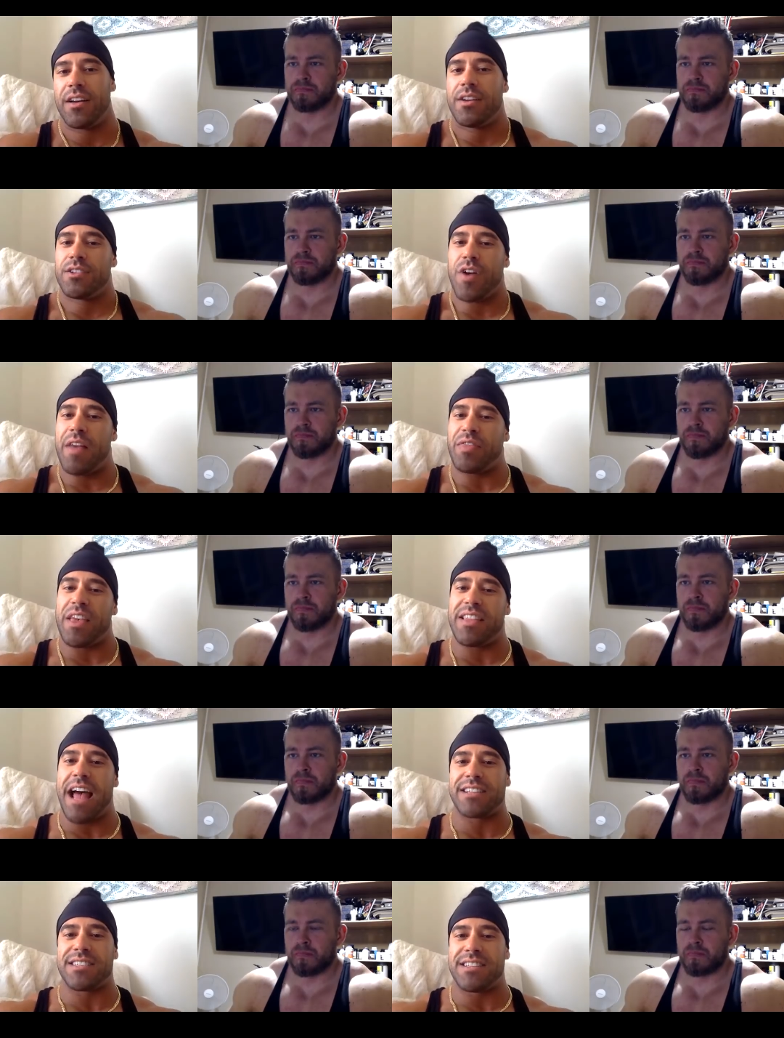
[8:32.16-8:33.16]
Speaker 1: So I think
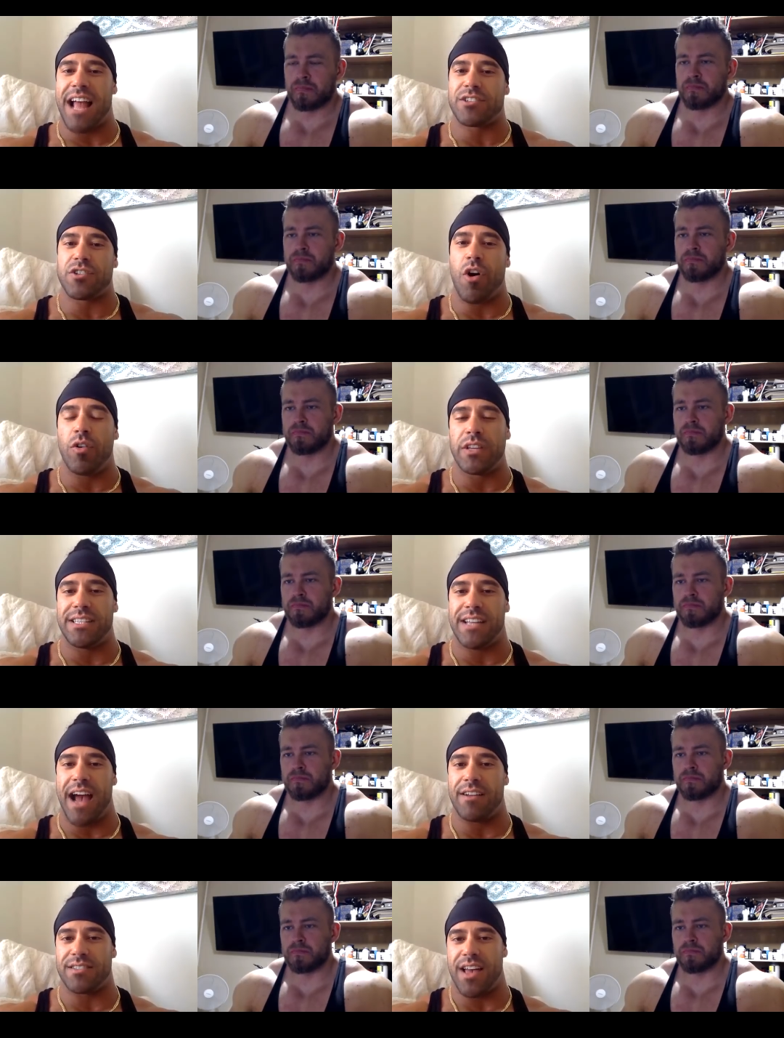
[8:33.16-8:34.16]
that's that's the only
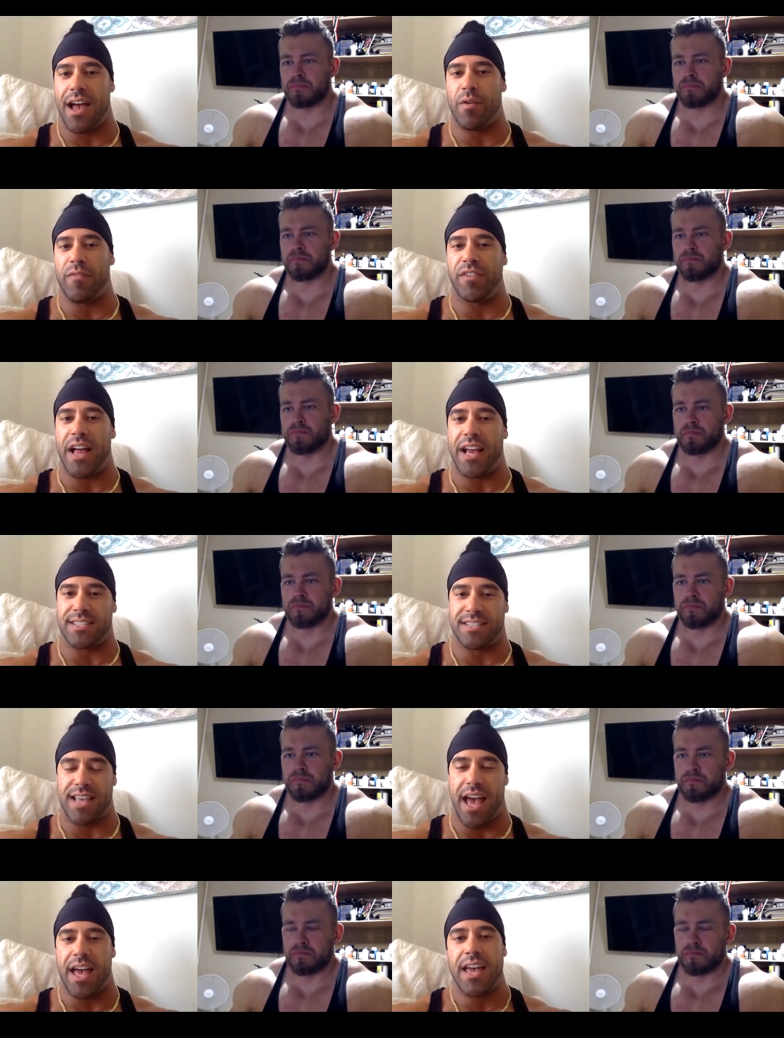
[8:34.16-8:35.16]
downside with Flex is
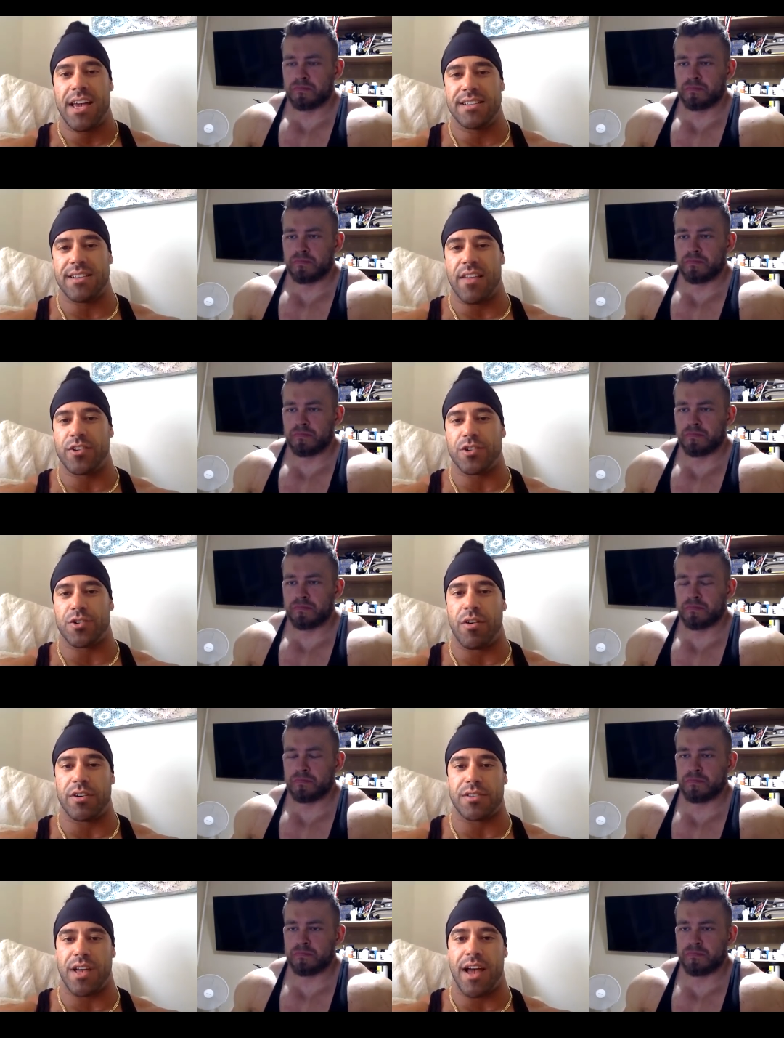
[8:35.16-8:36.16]
that he's on the
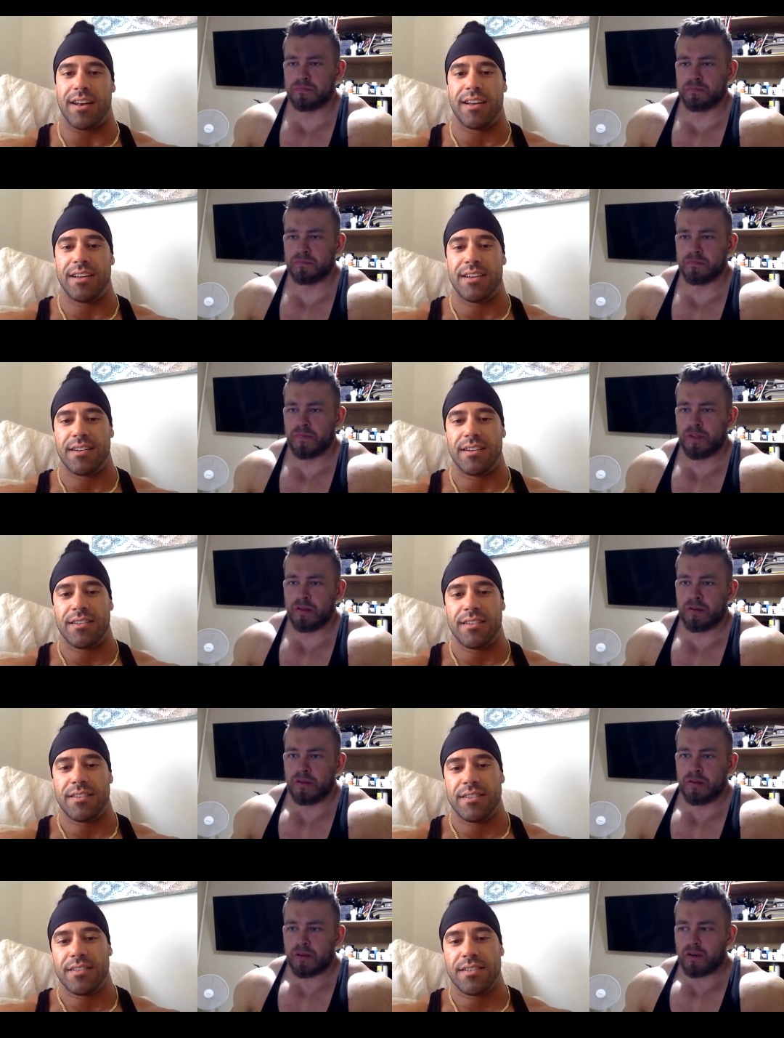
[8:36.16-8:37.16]
shorter side.
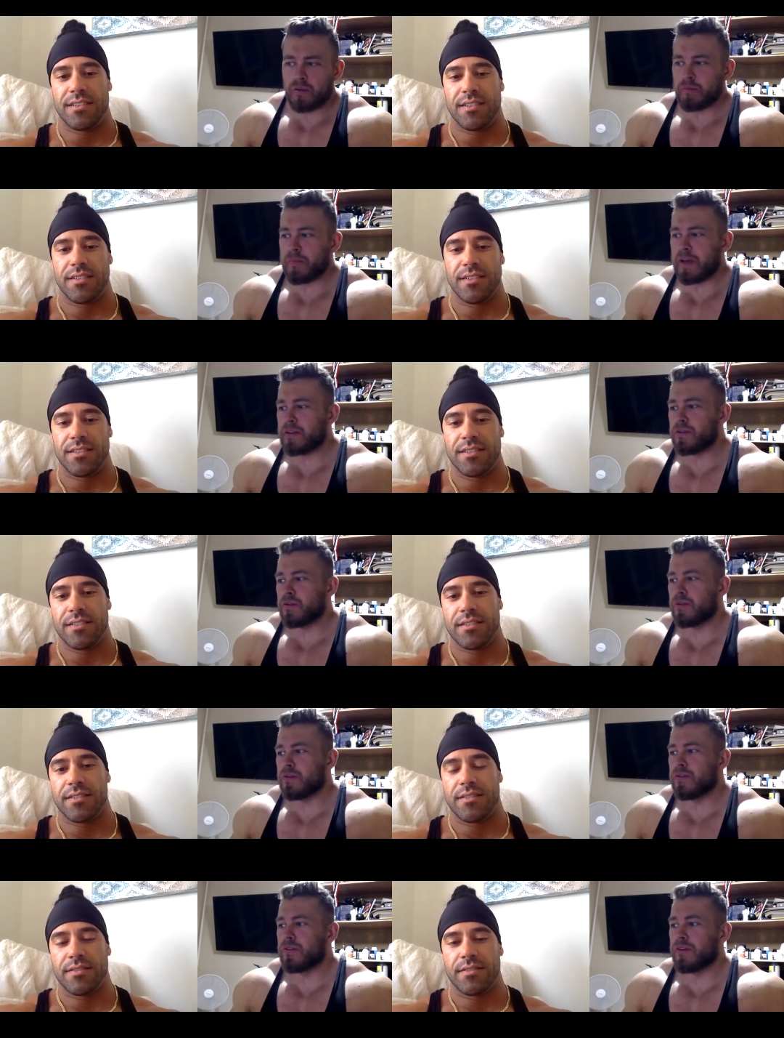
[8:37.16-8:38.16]
Speaker 2: Coming back
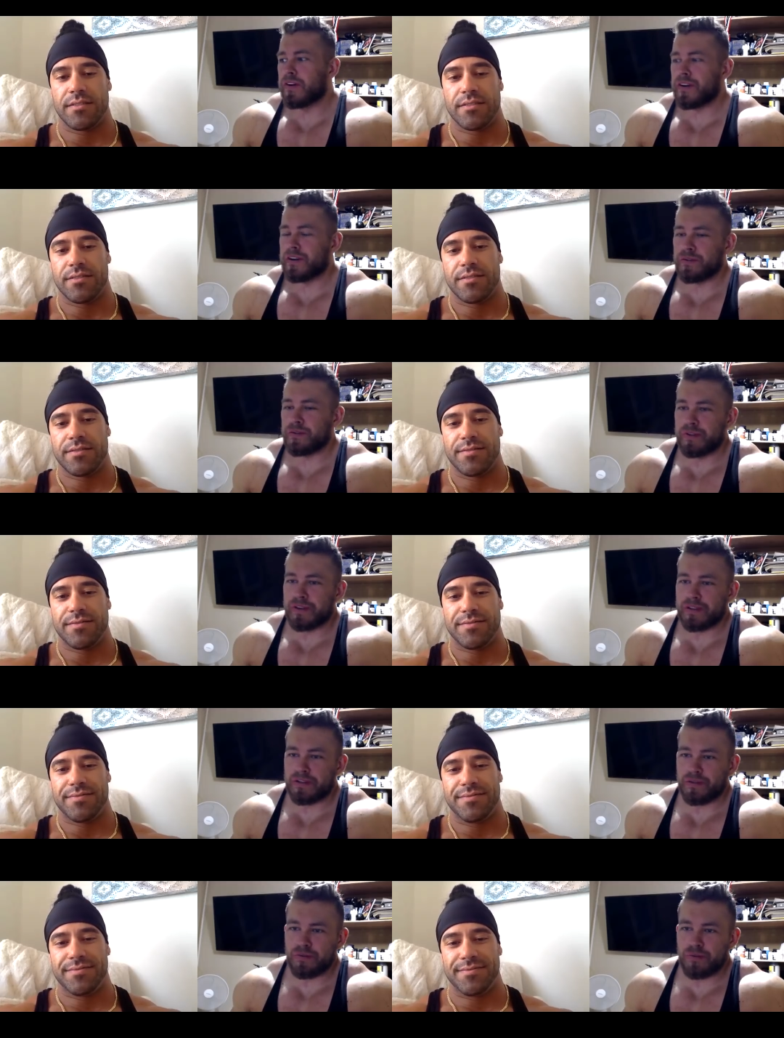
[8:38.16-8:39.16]
to uh, to the
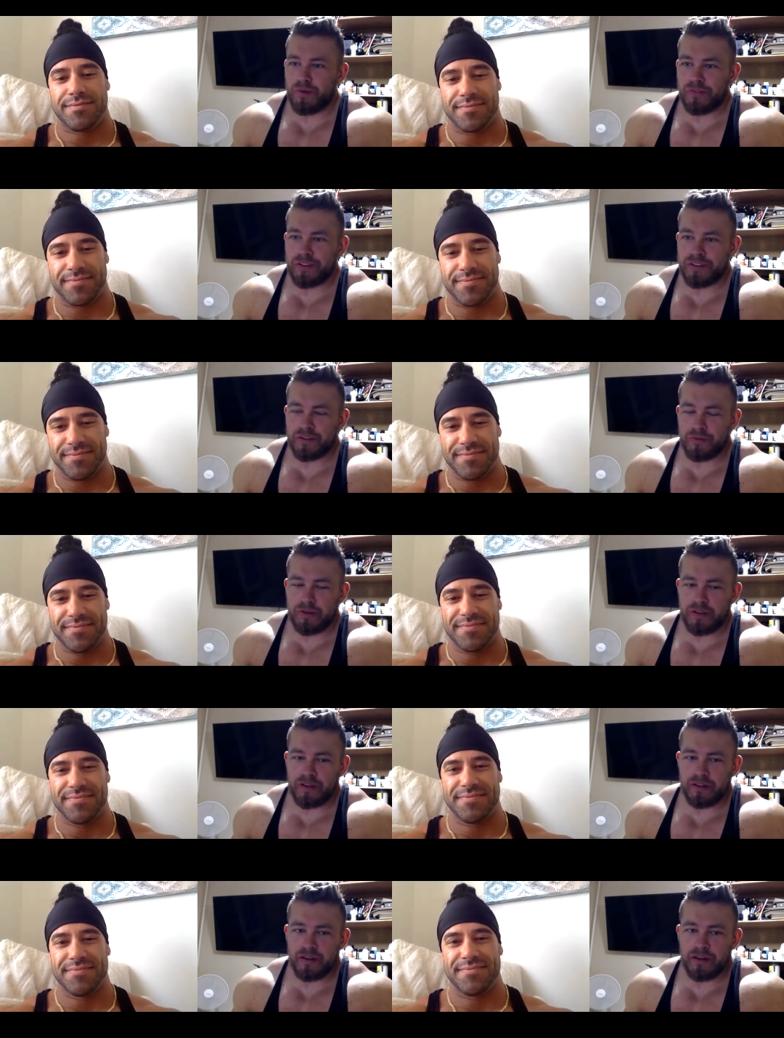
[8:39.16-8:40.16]
212 category
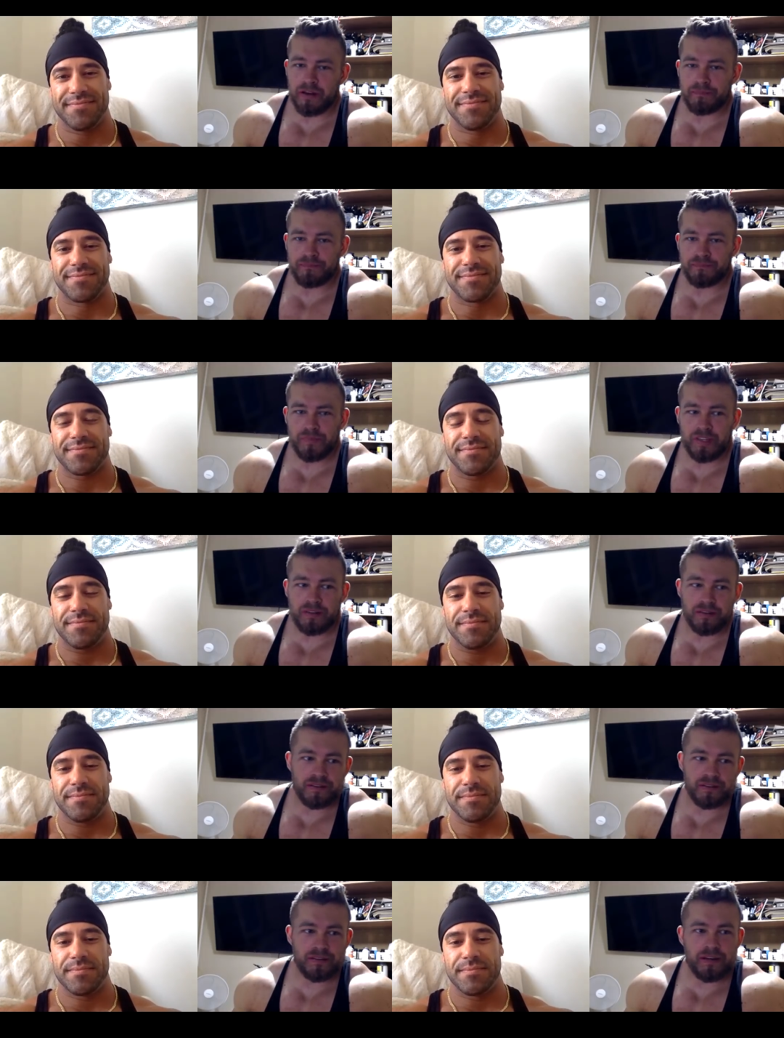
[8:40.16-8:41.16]
and uh,
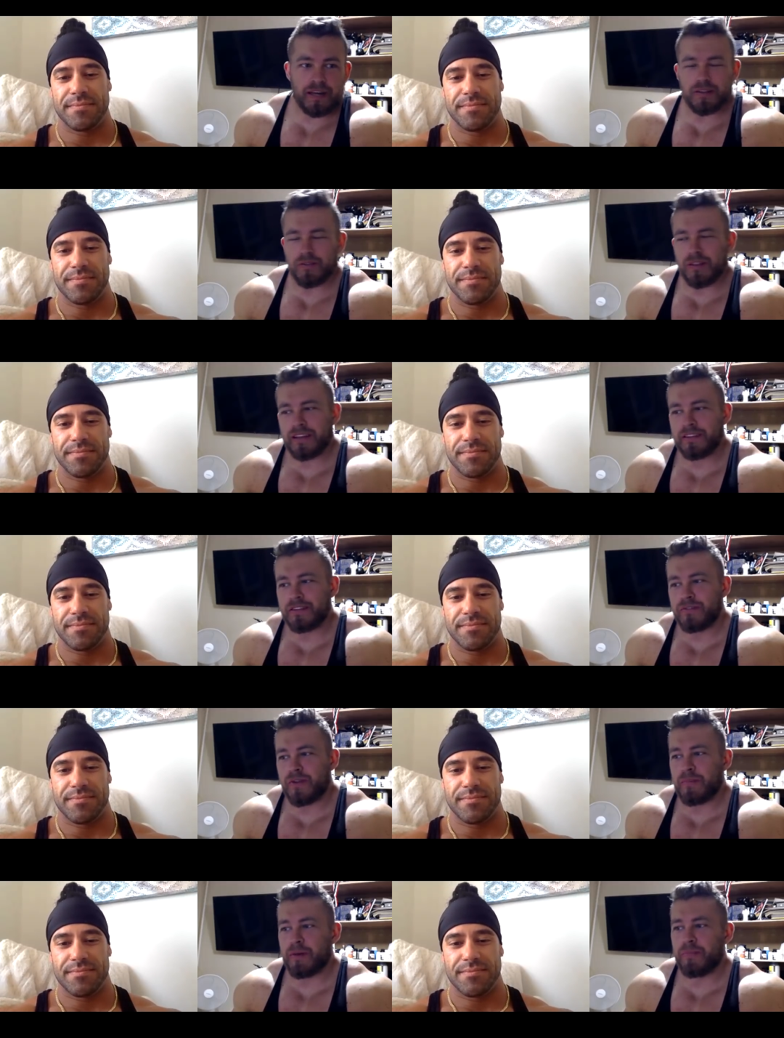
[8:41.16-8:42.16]
I don't like the
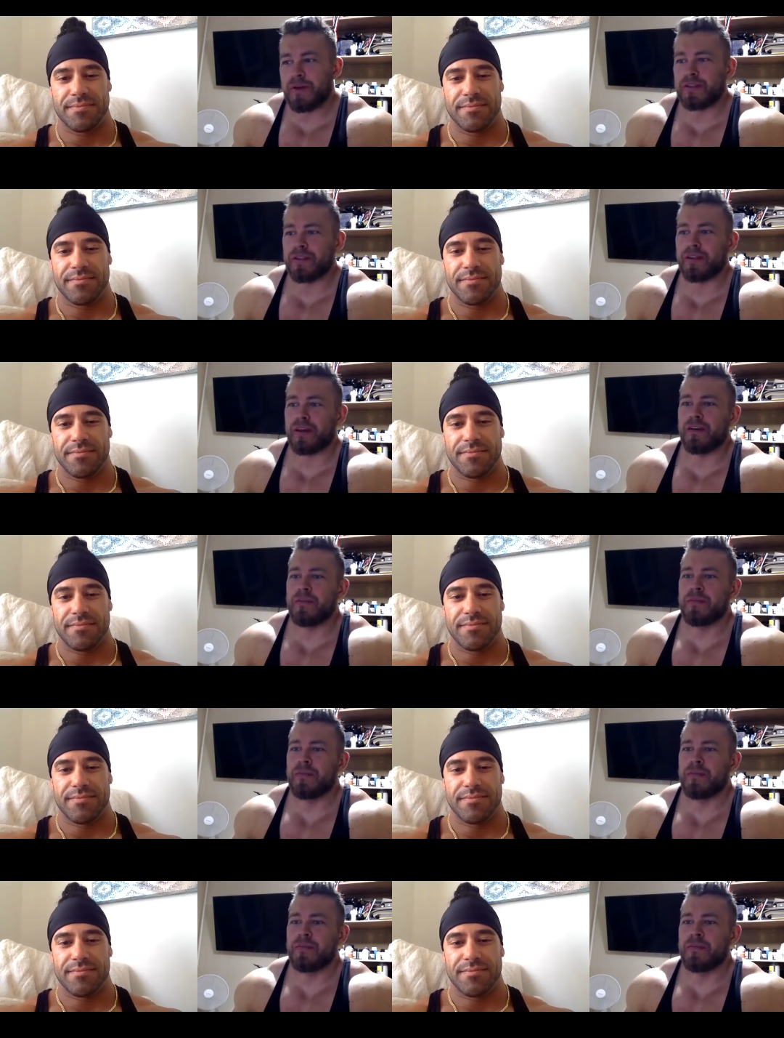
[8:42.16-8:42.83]
drama, but uh,